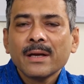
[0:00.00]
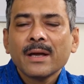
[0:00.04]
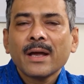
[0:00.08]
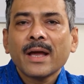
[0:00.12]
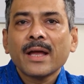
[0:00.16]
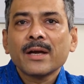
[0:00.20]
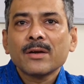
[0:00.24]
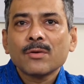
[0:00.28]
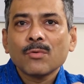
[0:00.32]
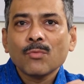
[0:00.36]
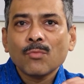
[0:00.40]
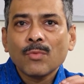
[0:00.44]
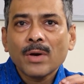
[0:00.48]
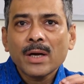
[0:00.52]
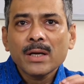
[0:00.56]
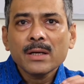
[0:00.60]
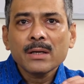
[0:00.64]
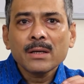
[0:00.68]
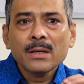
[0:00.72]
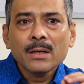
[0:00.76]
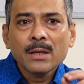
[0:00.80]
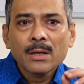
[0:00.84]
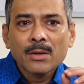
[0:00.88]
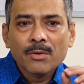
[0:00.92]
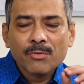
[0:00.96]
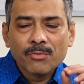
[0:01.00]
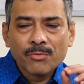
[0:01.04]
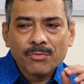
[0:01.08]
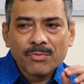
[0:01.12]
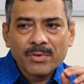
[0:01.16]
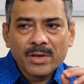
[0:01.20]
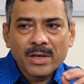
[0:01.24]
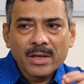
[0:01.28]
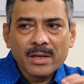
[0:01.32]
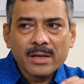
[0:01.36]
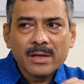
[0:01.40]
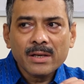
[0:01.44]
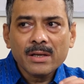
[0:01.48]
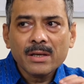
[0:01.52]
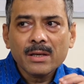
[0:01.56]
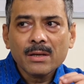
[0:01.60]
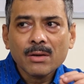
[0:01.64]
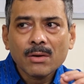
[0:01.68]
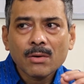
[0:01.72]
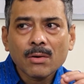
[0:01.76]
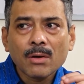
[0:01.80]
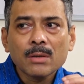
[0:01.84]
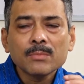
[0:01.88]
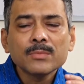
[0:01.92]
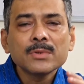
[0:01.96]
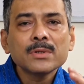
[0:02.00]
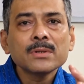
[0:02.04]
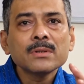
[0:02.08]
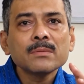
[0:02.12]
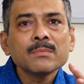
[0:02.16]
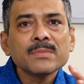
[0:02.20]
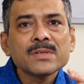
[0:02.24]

and one very common